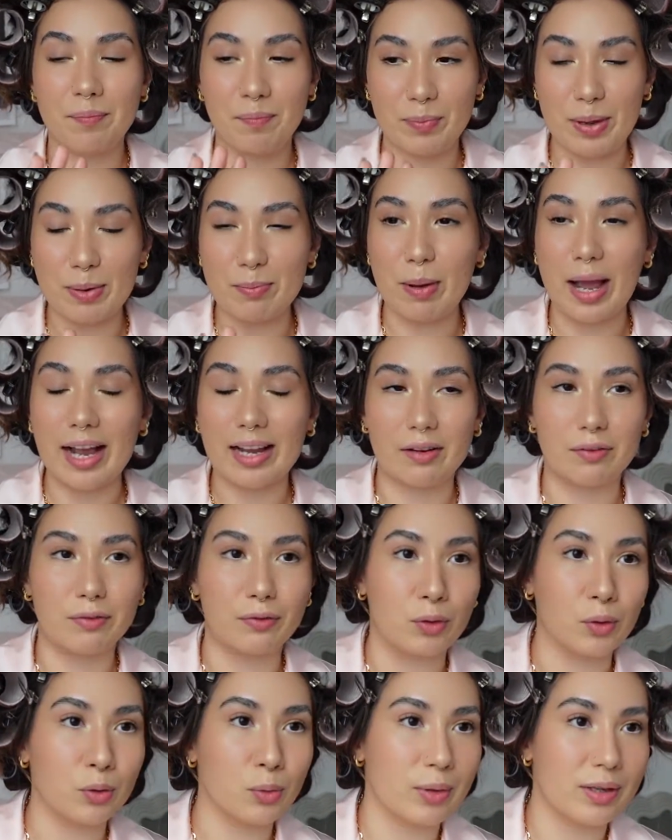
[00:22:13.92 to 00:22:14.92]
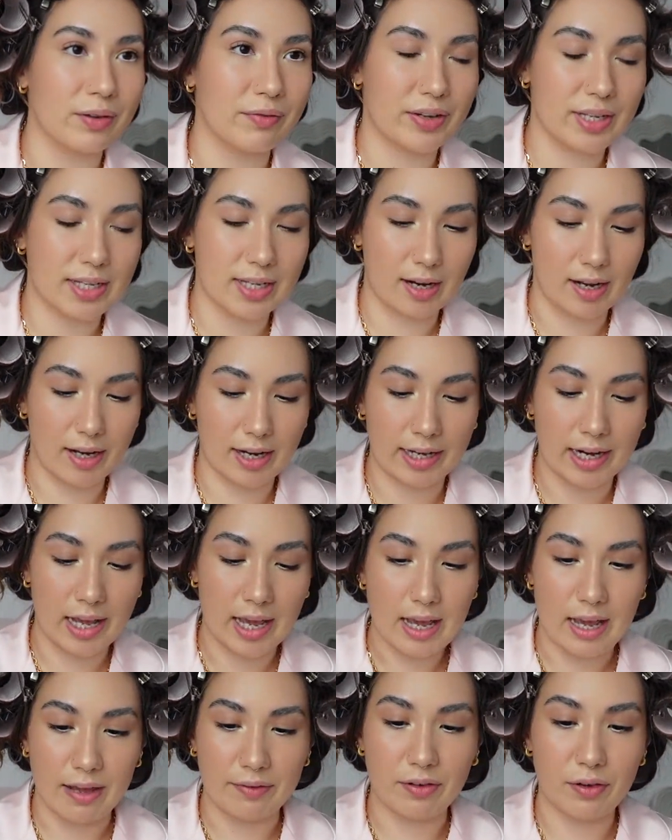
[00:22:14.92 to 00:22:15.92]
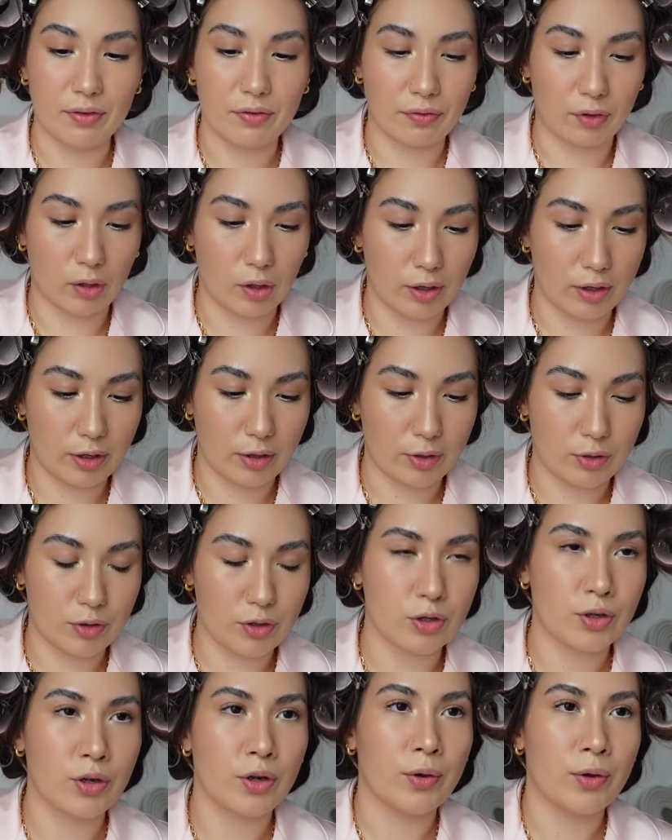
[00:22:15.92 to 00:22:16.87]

been back and forth with Invisalign. If you followed